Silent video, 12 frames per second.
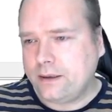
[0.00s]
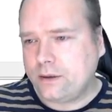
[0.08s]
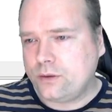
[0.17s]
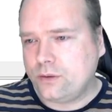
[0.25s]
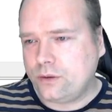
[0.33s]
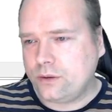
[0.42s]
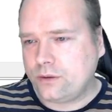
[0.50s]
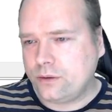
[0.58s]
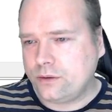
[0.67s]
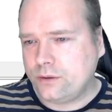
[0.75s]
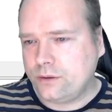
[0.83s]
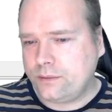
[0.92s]

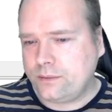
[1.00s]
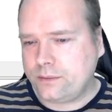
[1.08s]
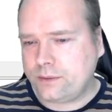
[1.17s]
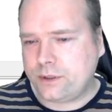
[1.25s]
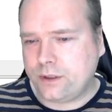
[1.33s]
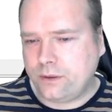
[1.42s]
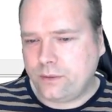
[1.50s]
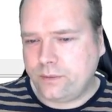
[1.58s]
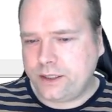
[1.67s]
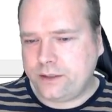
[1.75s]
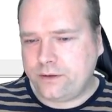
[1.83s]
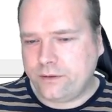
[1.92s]
Cool. So
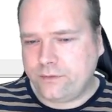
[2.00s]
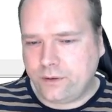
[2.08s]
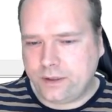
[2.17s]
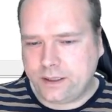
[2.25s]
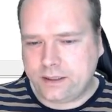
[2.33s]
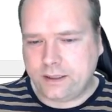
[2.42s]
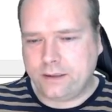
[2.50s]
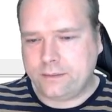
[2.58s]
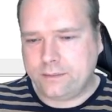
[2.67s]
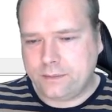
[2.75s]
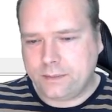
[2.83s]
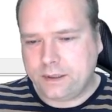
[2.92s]
which folder is it
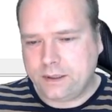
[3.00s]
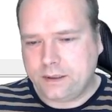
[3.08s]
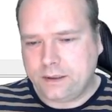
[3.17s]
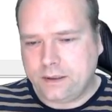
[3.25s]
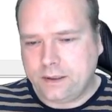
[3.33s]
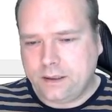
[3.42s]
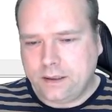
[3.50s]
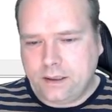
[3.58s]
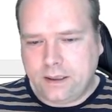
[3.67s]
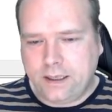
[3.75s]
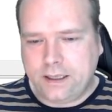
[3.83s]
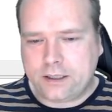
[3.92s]
in?
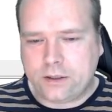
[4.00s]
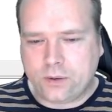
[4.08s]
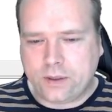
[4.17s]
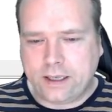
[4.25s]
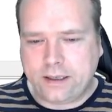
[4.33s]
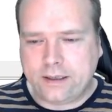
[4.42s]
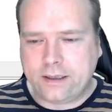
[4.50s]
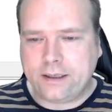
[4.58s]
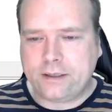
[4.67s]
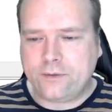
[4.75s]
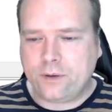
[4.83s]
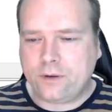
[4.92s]
It is located in
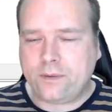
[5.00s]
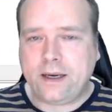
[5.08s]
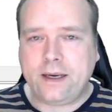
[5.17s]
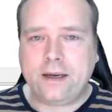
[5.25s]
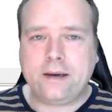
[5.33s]
this folder right here.